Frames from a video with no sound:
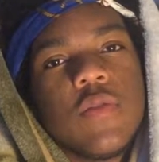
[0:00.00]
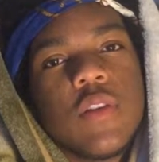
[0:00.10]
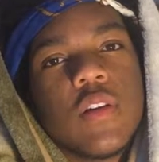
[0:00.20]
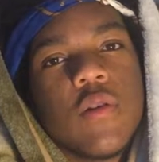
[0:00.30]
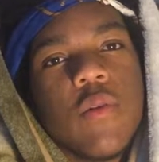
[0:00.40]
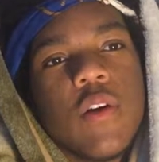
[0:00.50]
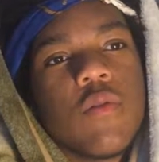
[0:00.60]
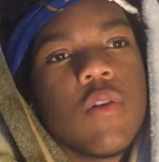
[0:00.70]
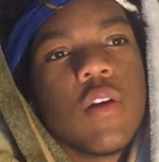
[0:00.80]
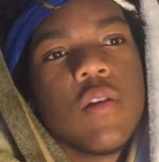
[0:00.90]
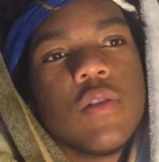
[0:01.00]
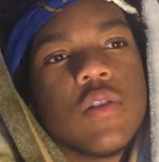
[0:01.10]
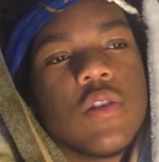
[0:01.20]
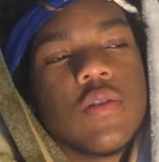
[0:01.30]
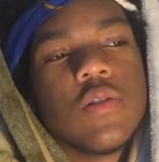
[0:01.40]
and like her wedding ring and all
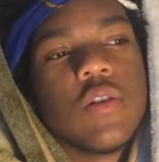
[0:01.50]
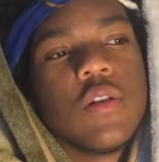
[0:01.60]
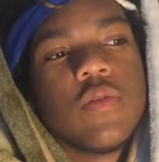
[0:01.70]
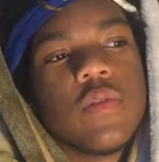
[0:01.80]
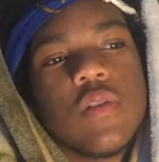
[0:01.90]
this other stuff.